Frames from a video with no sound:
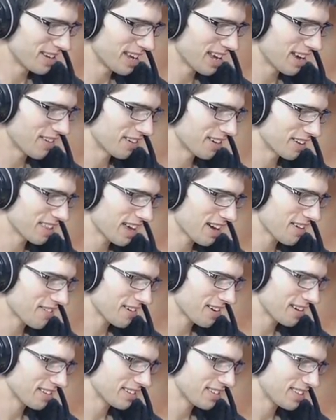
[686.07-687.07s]
But yeah, we got
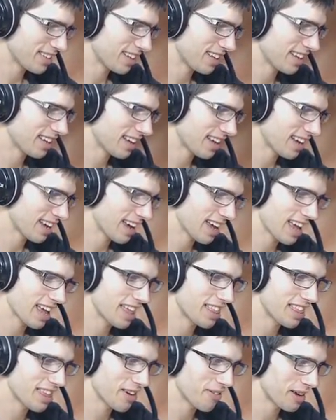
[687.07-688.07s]
that one.
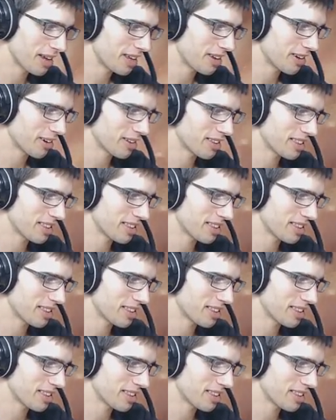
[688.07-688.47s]
And then we